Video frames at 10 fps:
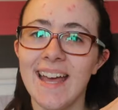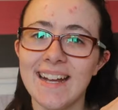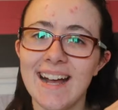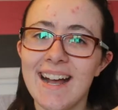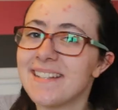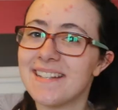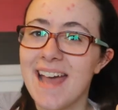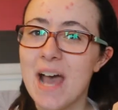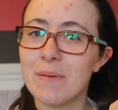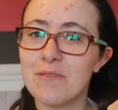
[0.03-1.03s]
Hey guys,
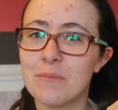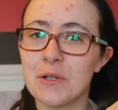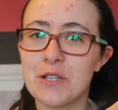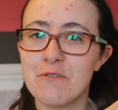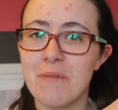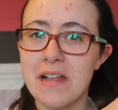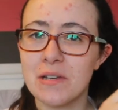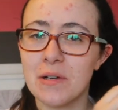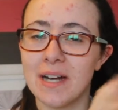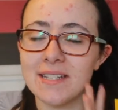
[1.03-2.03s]
it's Abby from Ultimate
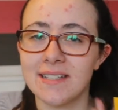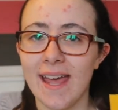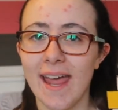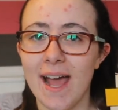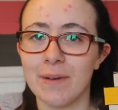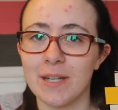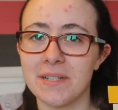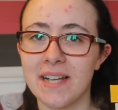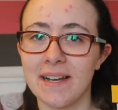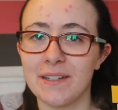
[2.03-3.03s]
Pellinor, and today I'm going to
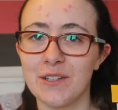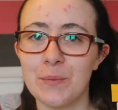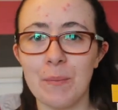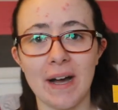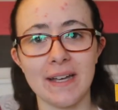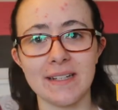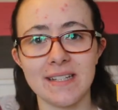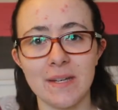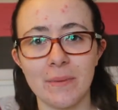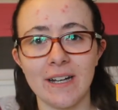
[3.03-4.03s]
be telling you my
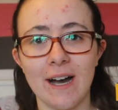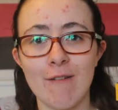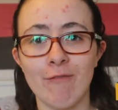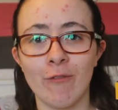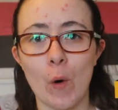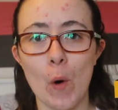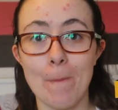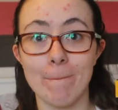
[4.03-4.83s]
TBR for